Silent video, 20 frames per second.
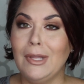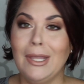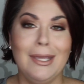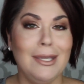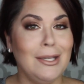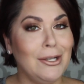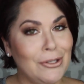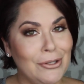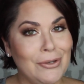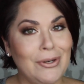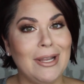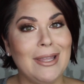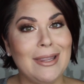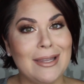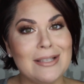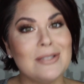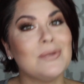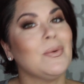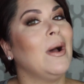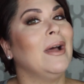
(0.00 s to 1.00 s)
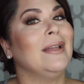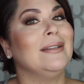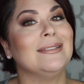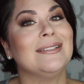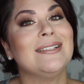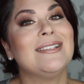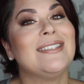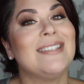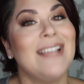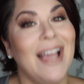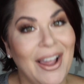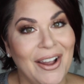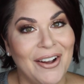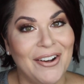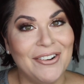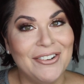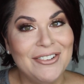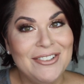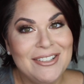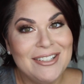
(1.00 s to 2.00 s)
including this one.
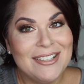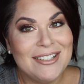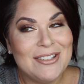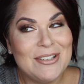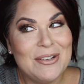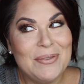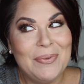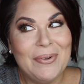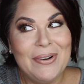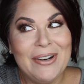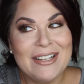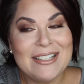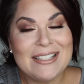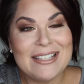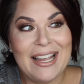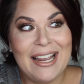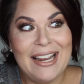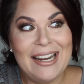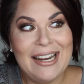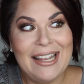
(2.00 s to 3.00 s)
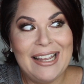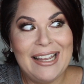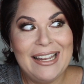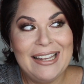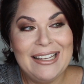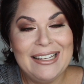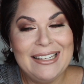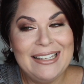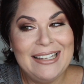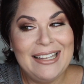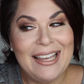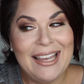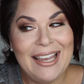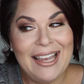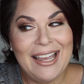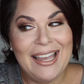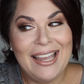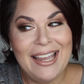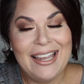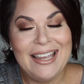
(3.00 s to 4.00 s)
So, super exciting.
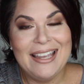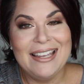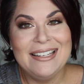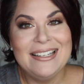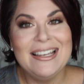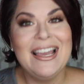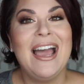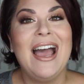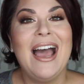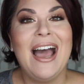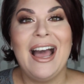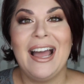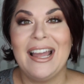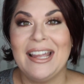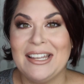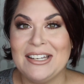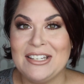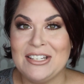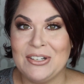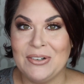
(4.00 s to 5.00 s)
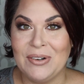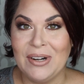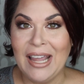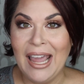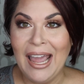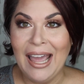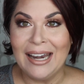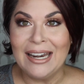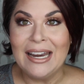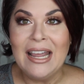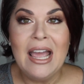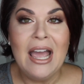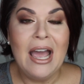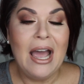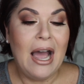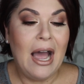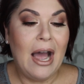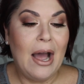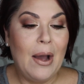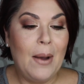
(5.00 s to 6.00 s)
Yay. I get to do it again.
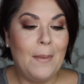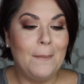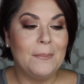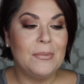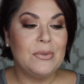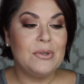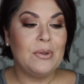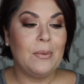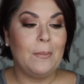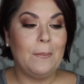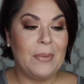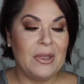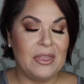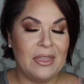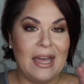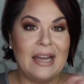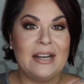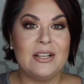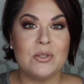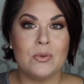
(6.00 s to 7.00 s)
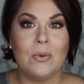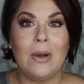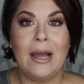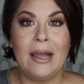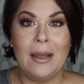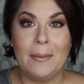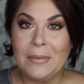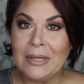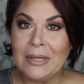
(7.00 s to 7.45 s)
But that is why I'm